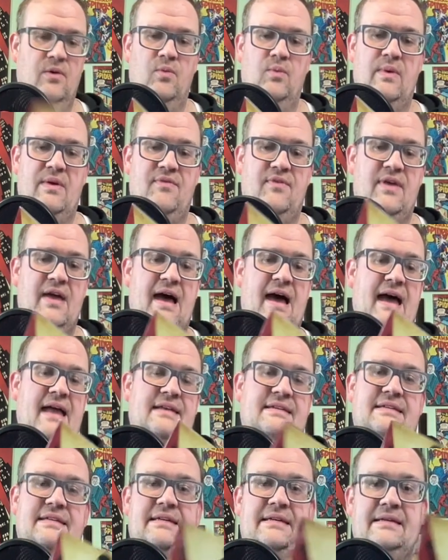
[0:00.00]
We've
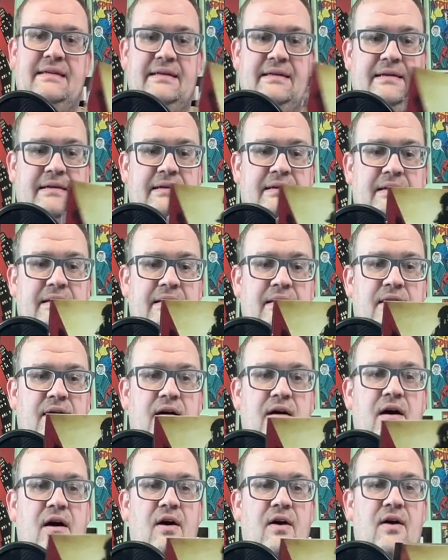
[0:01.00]
got
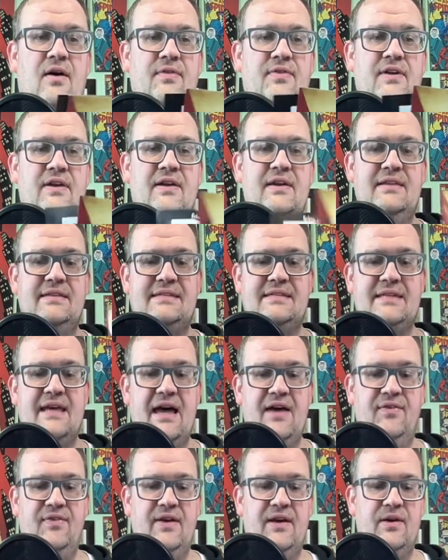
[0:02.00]
all the good
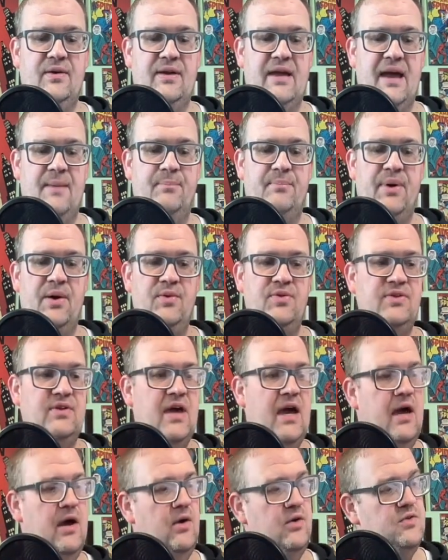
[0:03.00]
stuff here. We got both
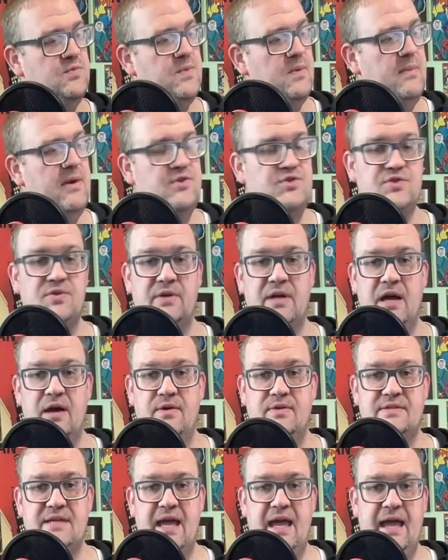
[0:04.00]
codes, promotional
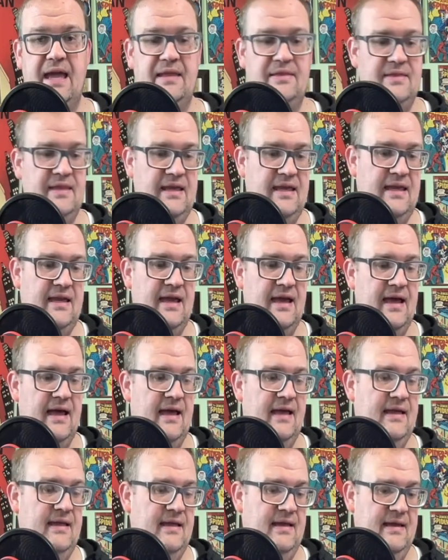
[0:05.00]
codes, and
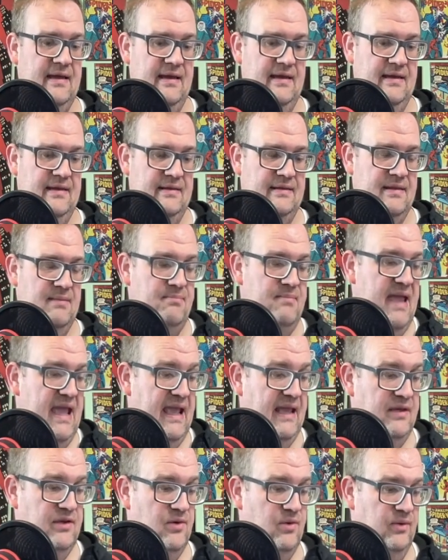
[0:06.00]
the
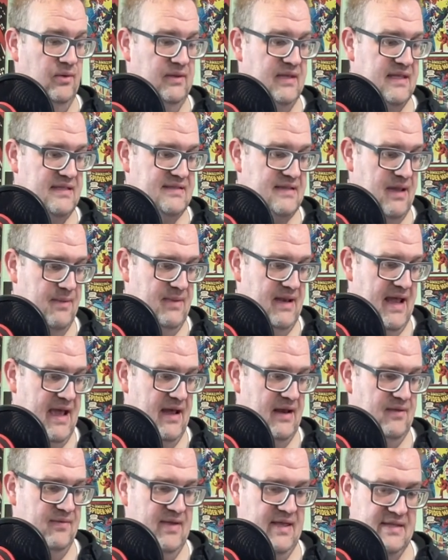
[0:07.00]
manual that's coming
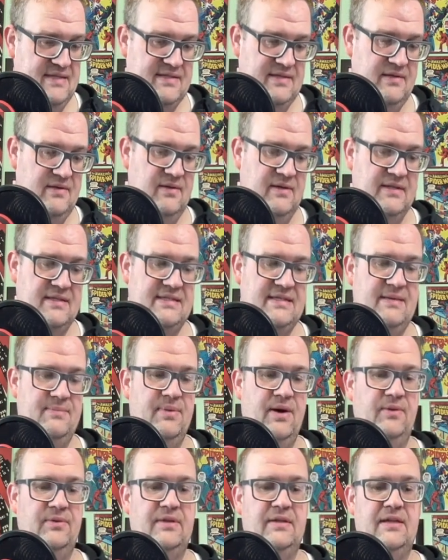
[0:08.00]
out of it, so you could see
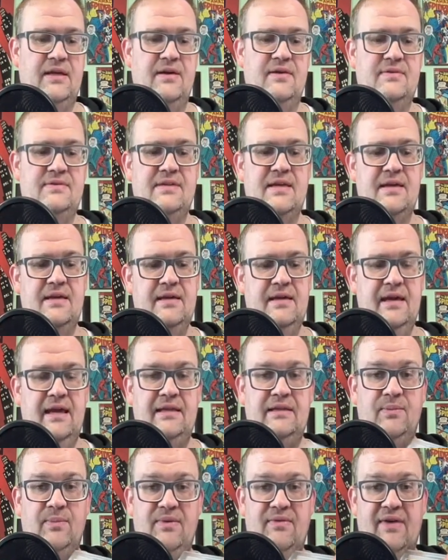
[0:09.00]
both of those.
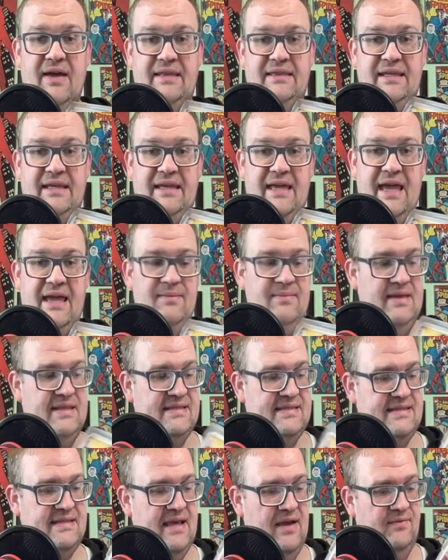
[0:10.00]
And then we've got the game
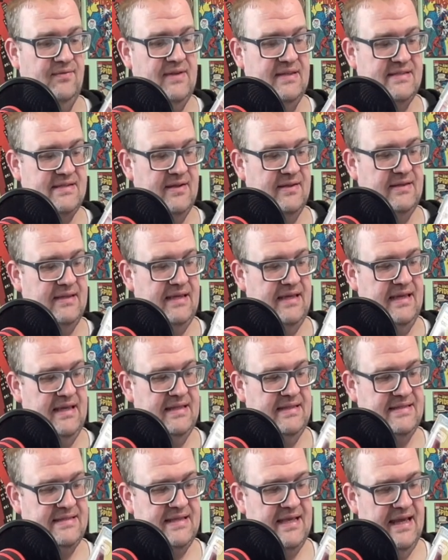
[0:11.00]
itself that's on the
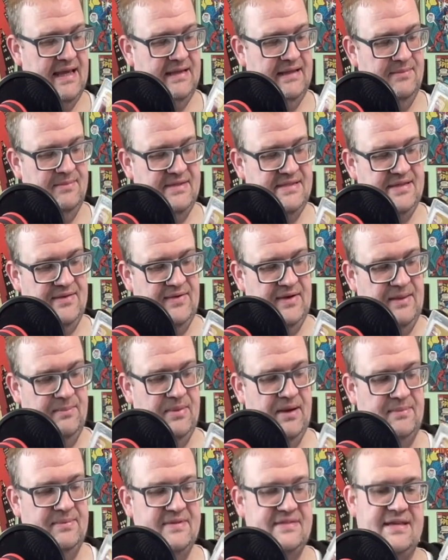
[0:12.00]
inside. Let me see if I can
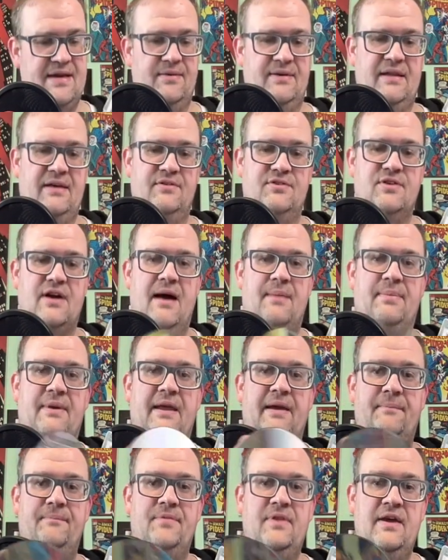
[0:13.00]
pop this out without dropping
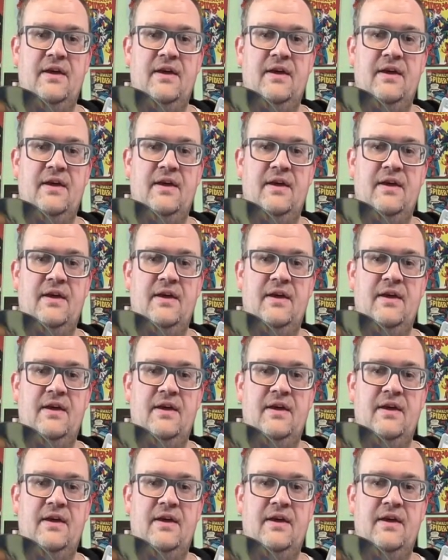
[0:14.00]
it.